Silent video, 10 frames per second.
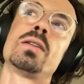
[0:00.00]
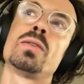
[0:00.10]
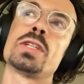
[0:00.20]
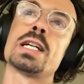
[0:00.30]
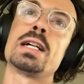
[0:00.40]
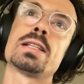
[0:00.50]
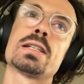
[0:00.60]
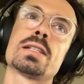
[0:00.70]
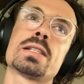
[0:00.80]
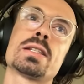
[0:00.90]
the result
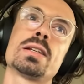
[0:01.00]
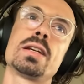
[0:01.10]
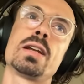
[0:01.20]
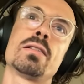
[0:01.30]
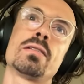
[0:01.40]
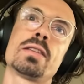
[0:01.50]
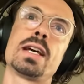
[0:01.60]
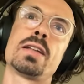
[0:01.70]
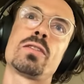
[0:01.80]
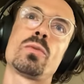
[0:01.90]
is
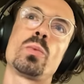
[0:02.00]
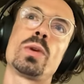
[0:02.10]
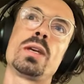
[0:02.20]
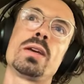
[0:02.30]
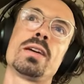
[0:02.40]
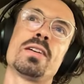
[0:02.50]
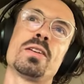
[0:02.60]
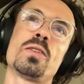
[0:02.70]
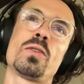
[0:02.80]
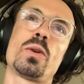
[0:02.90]
that we
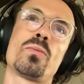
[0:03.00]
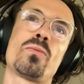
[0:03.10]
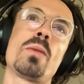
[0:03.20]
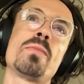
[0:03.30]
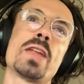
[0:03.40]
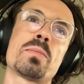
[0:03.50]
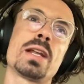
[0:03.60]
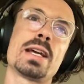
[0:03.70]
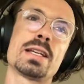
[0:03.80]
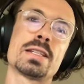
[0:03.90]
sort of from that
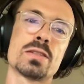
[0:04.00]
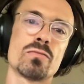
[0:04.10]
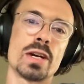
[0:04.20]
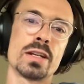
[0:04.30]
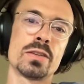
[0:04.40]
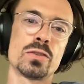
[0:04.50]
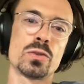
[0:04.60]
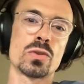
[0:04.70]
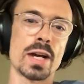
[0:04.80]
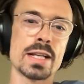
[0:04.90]
place run into
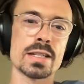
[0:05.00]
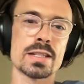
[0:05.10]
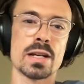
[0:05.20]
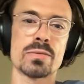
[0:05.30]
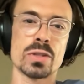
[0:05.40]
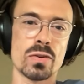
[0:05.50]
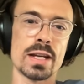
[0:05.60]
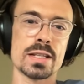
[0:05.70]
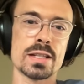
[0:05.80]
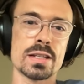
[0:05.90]
crisis after
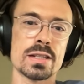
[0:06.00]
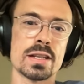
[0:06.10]
crisis.